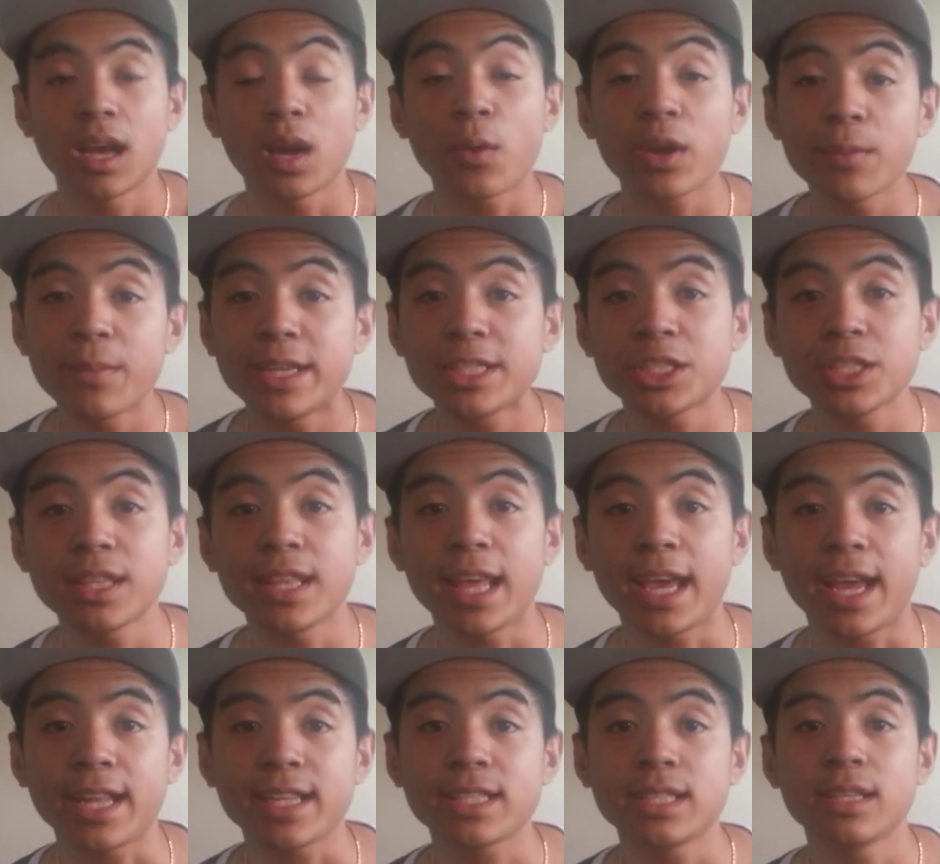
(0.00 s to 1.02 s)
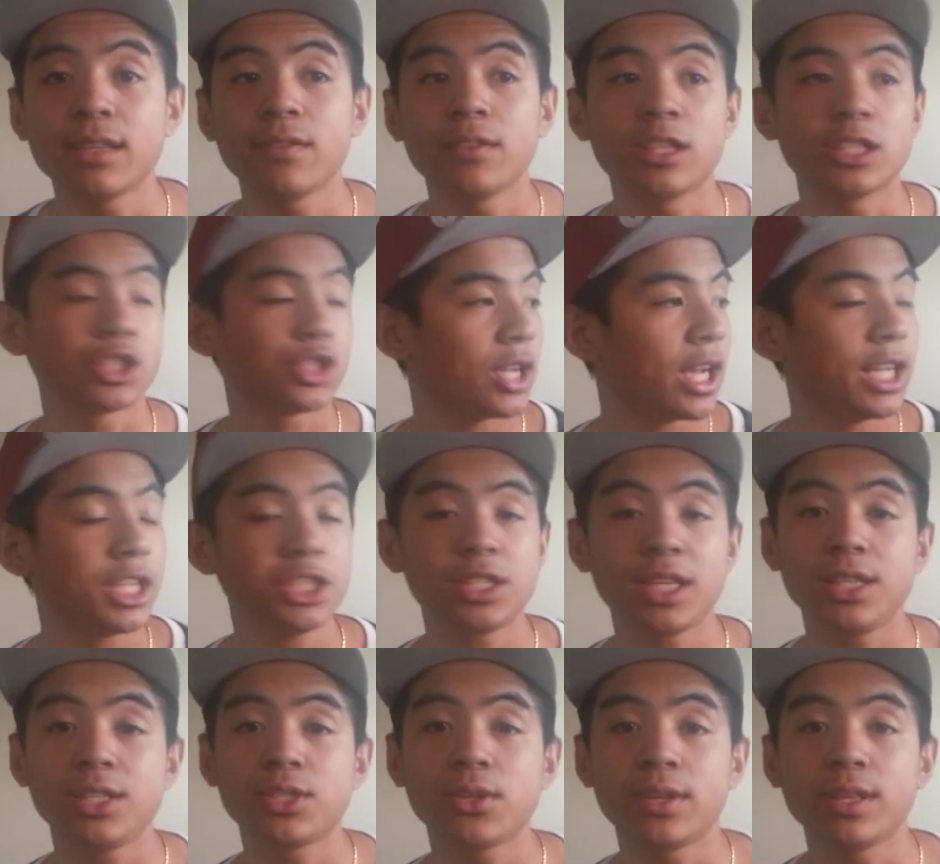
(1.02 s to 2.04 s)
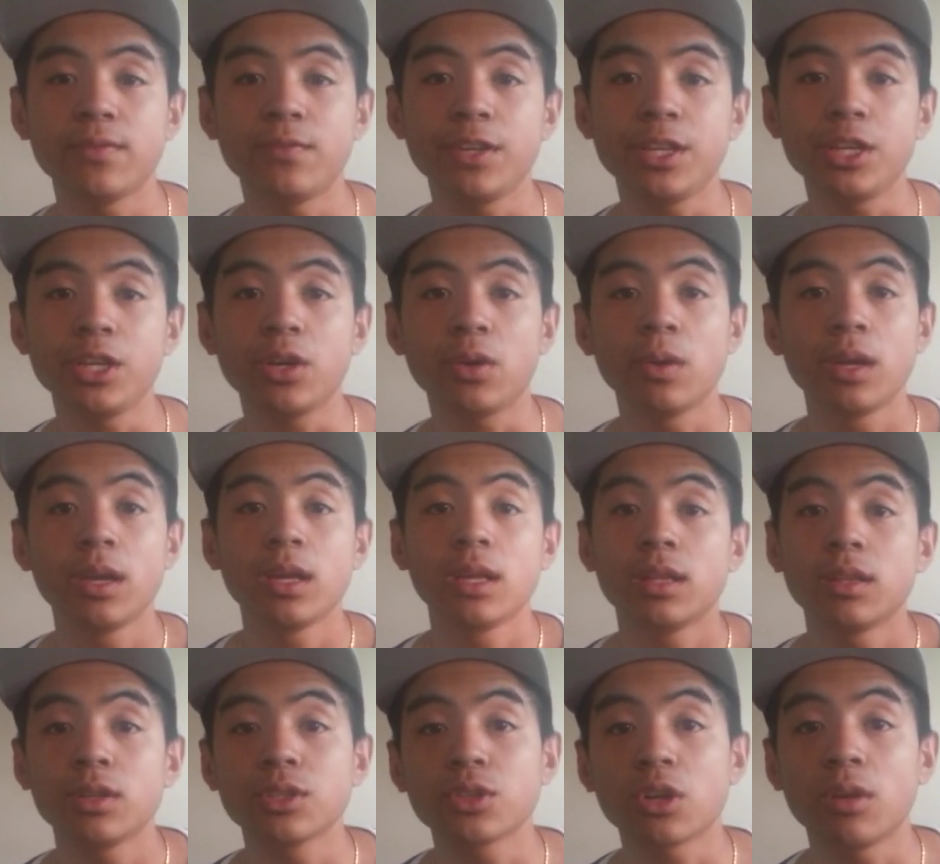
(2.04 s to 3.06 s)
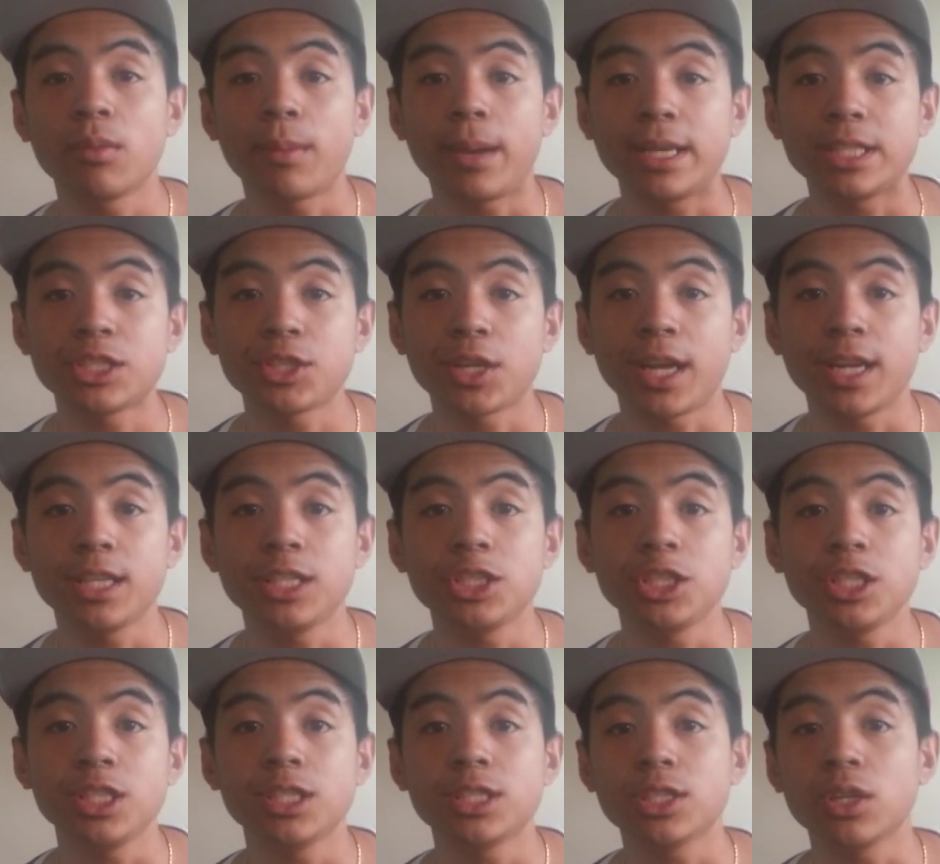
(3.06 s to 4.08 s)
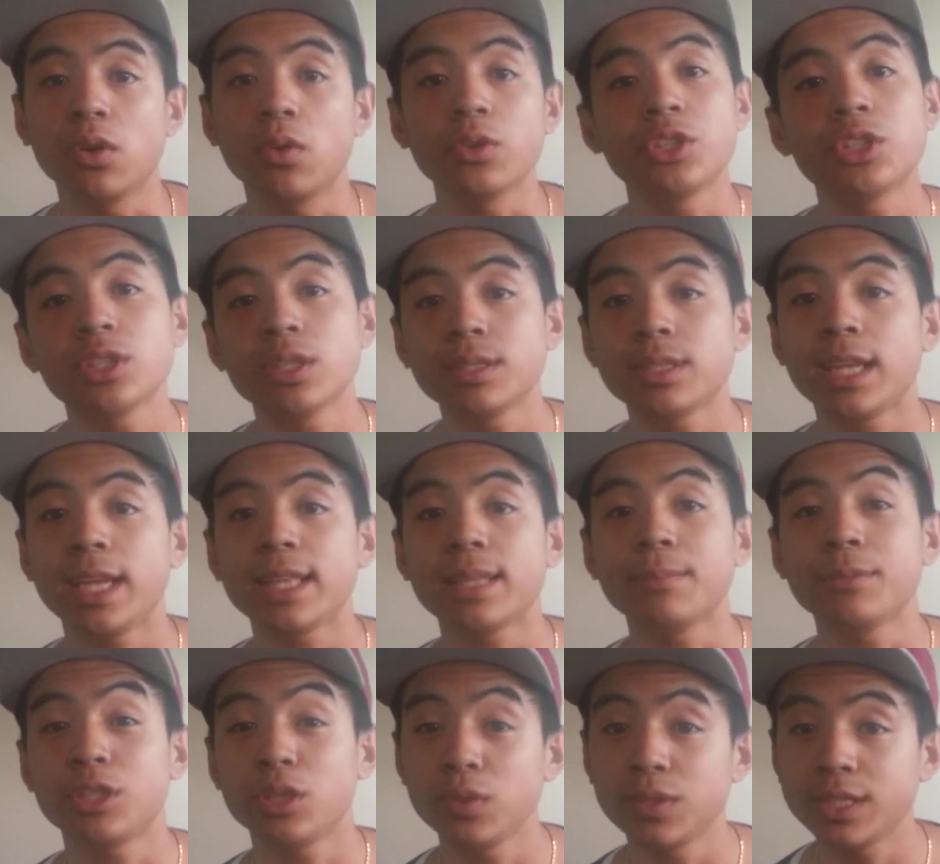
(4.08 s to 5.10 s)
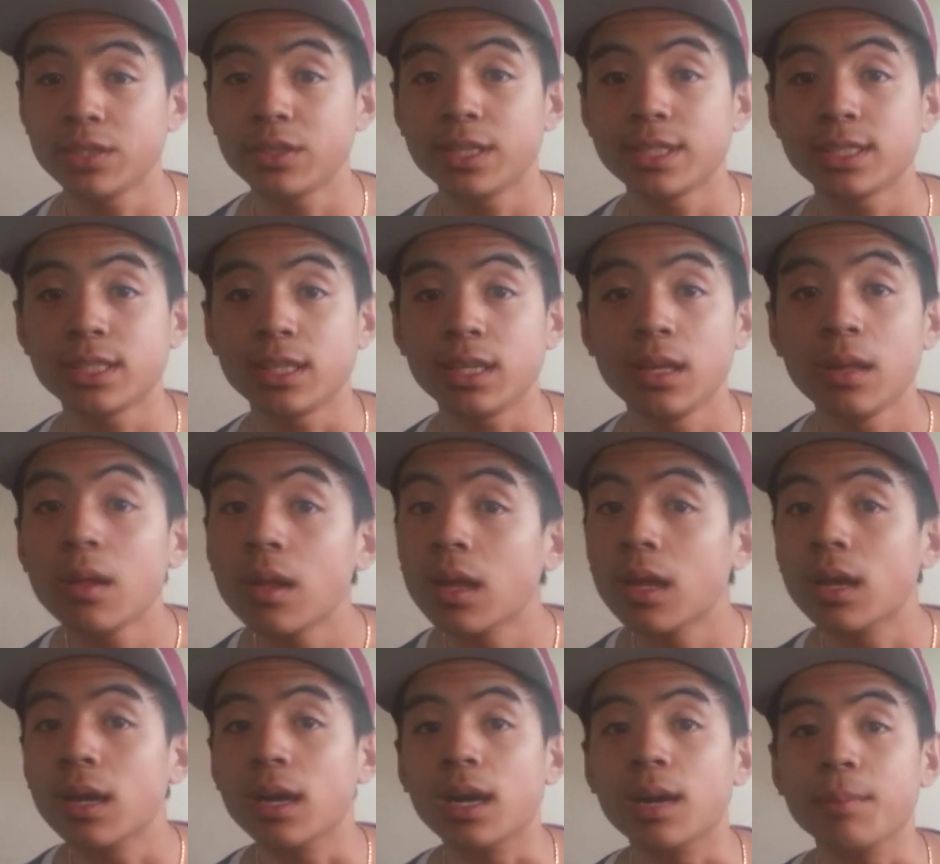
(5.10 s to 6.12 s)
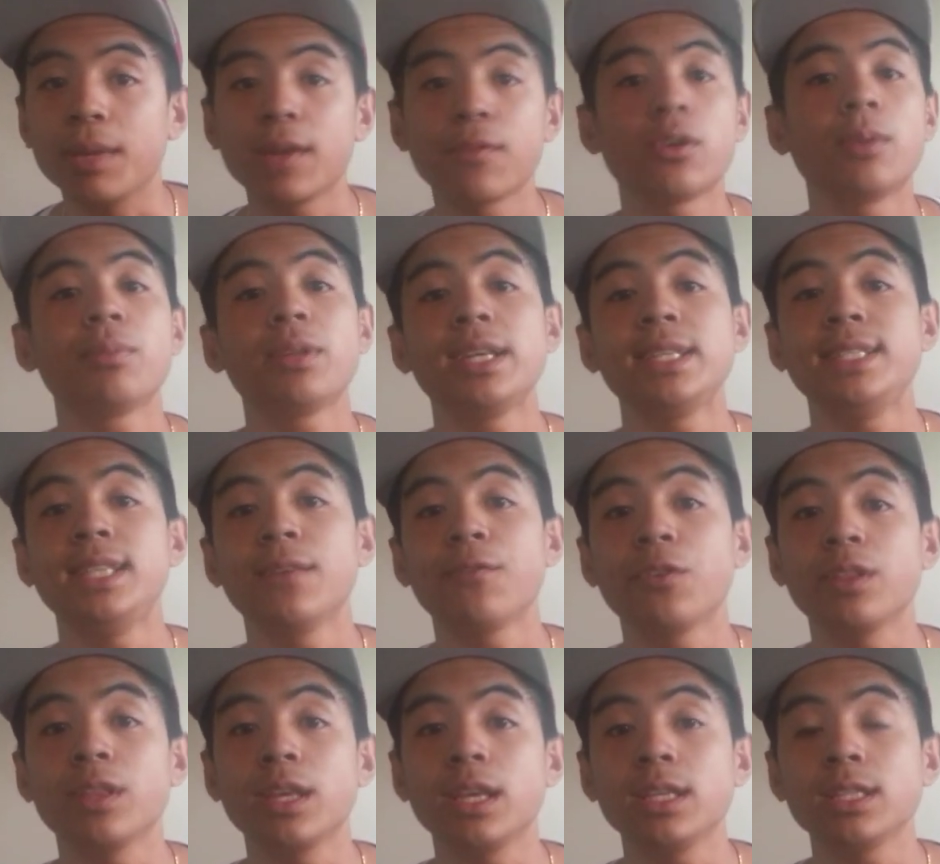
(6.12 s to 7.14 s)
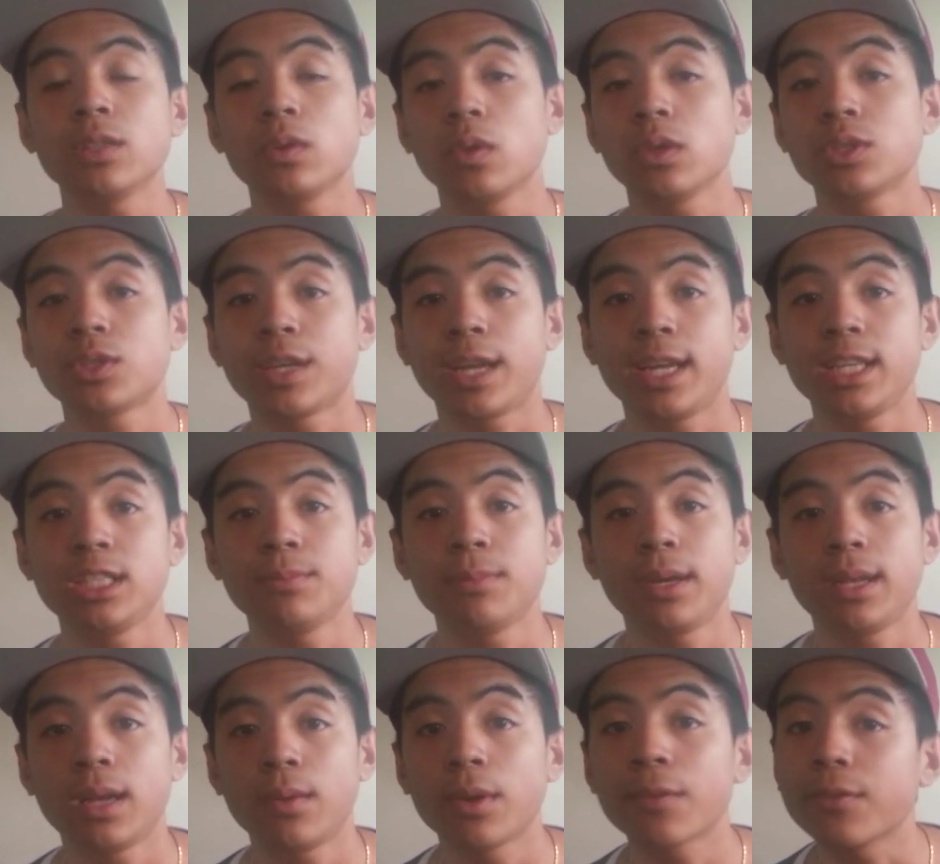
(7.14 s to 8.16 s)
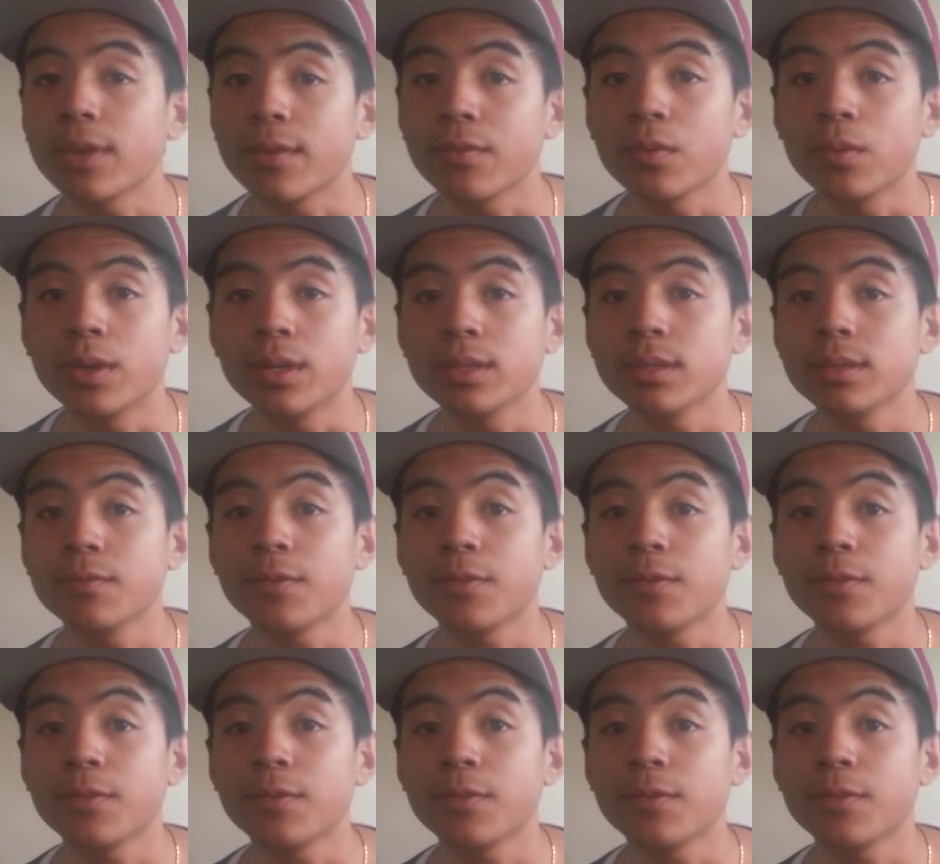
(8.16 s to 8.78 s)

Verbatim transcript: I want to mention that the strategies that you saw in the video, those are all my strategies, so you shouldn't take them too seriously. Um, everyone plays differently, so those strategies might not work for everyone.